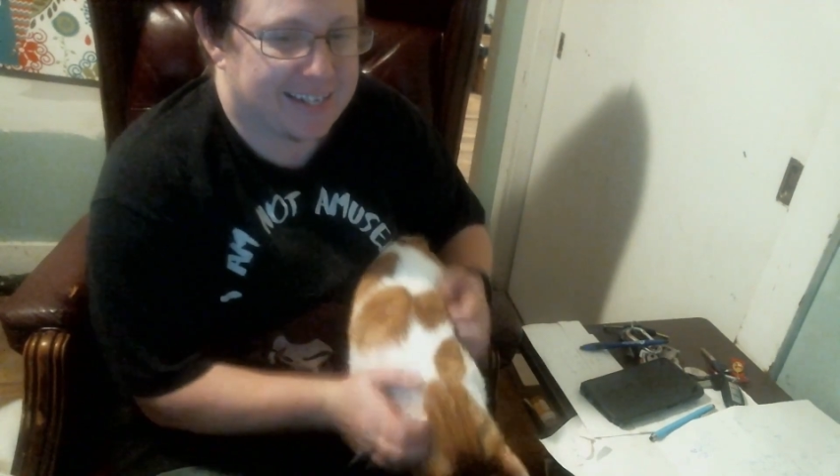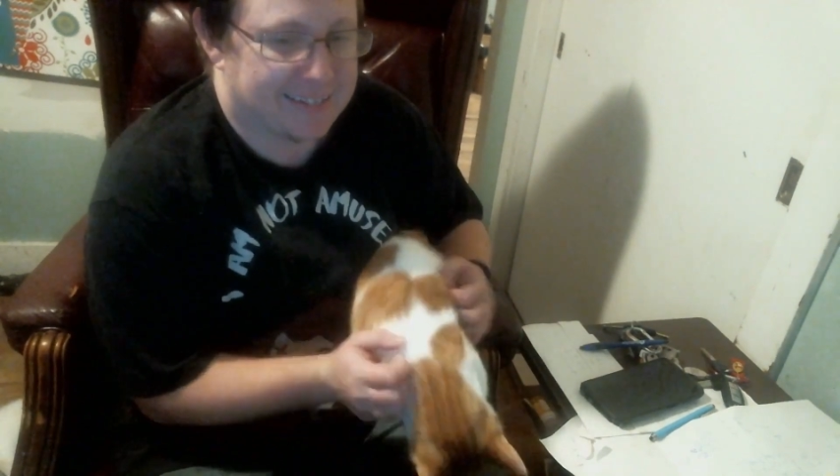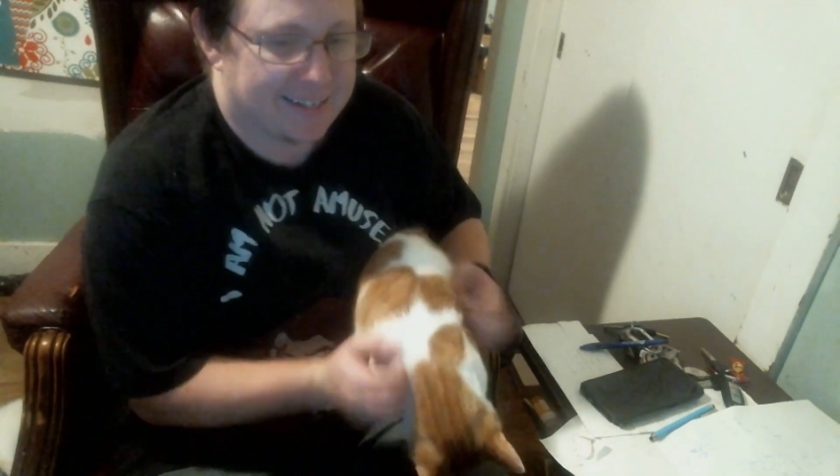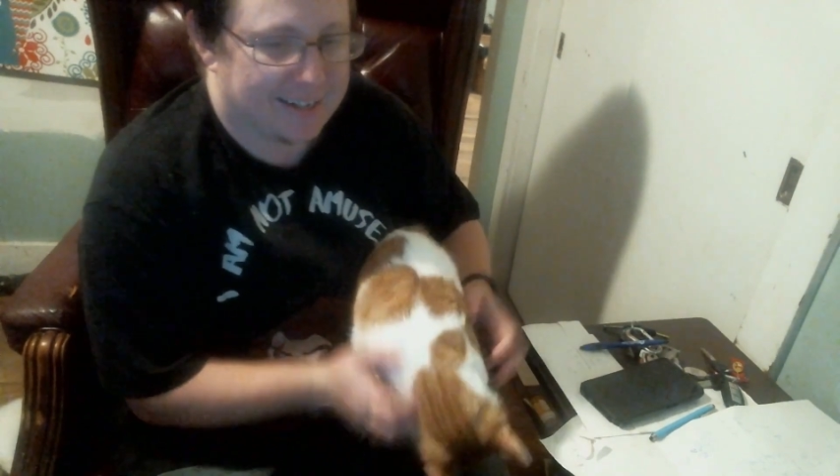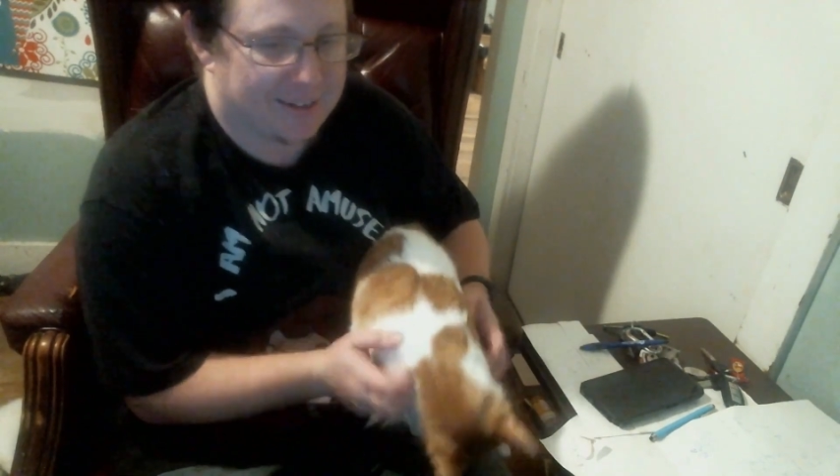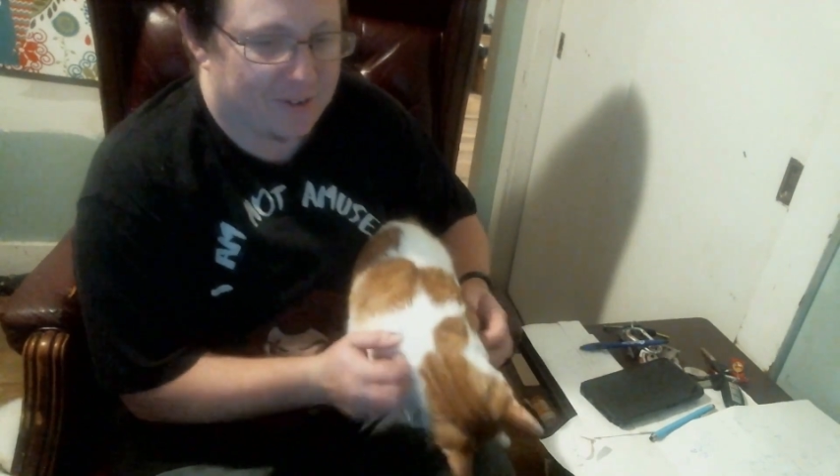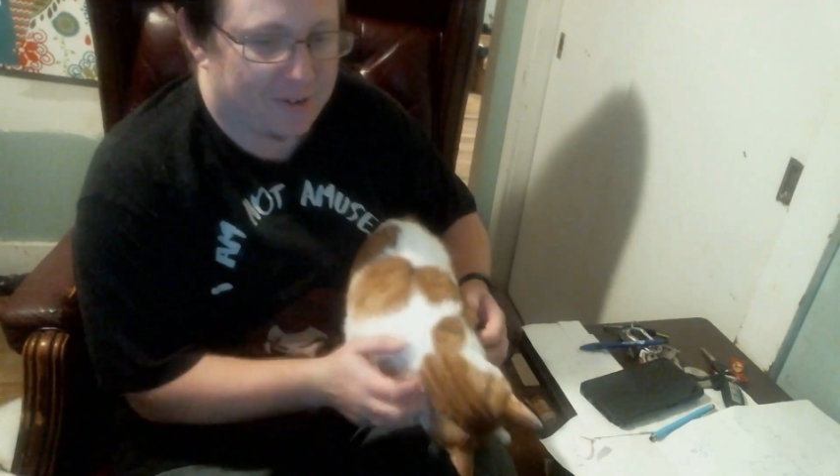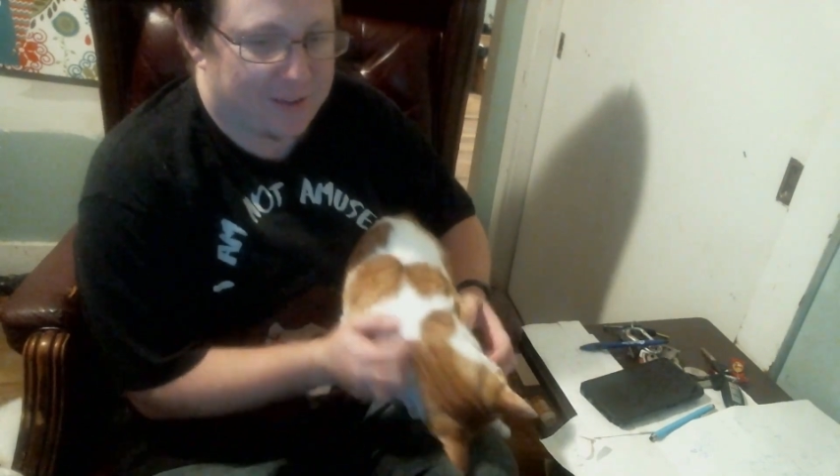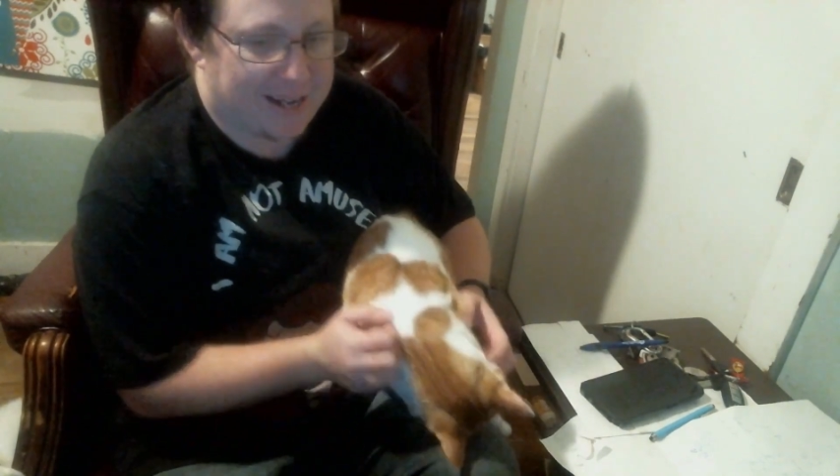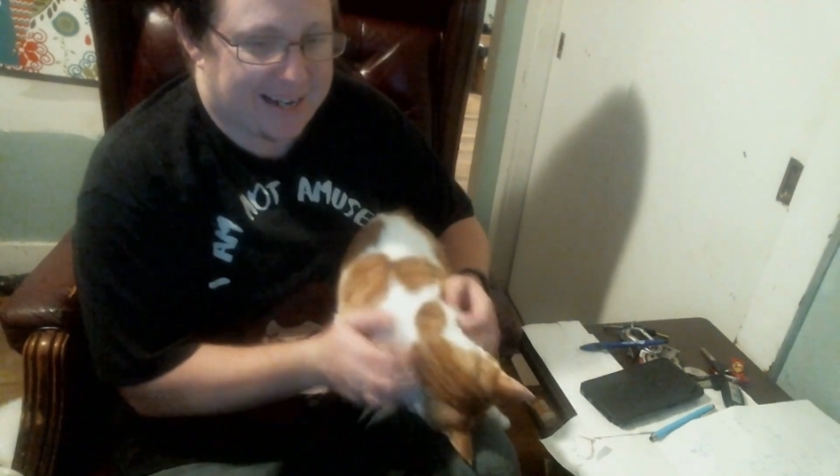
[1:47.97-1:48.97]
He's going to go
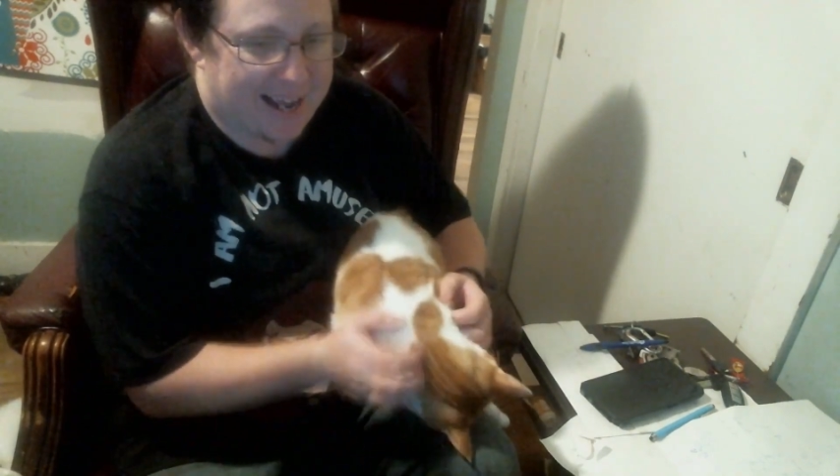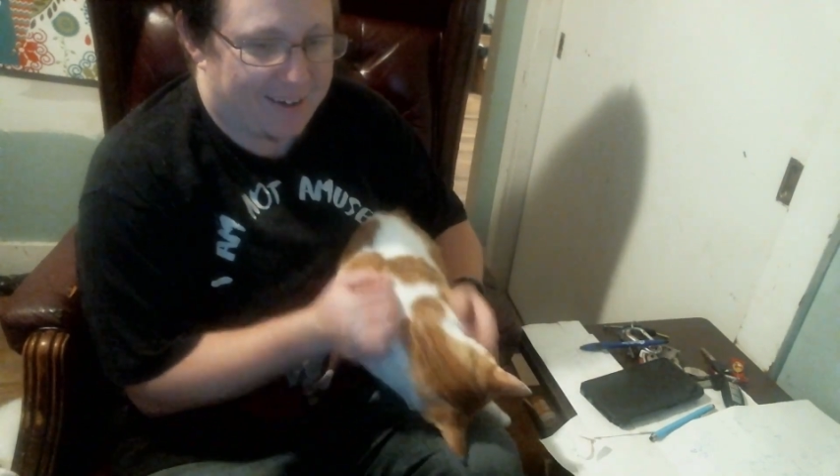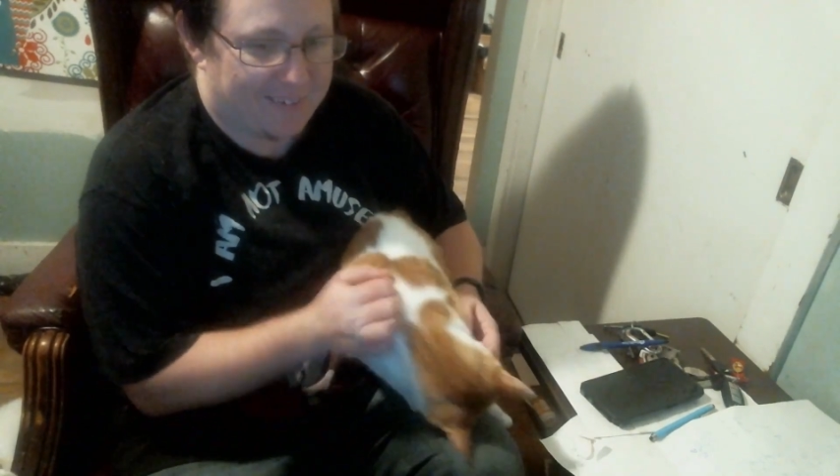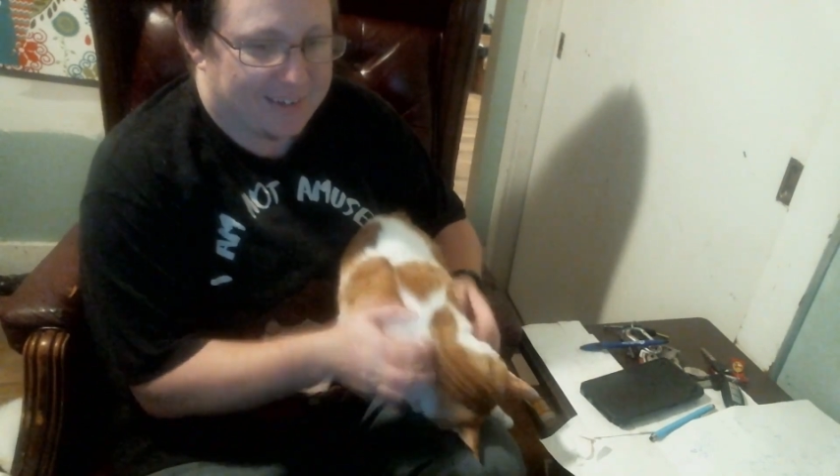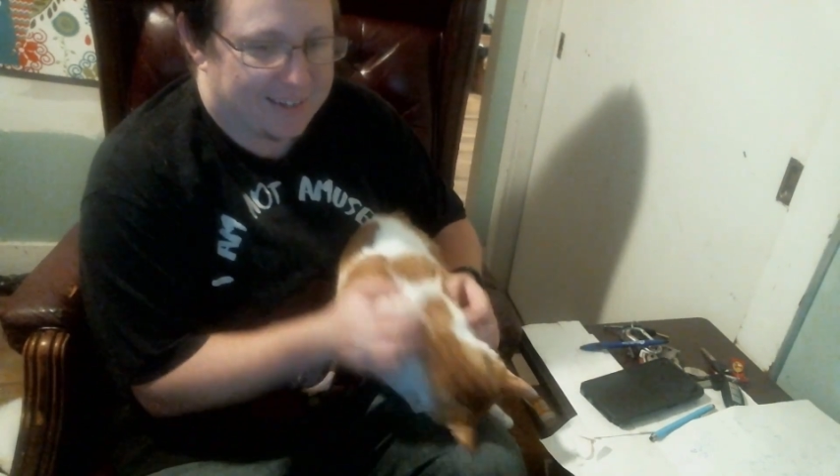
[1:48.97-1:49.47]
away now.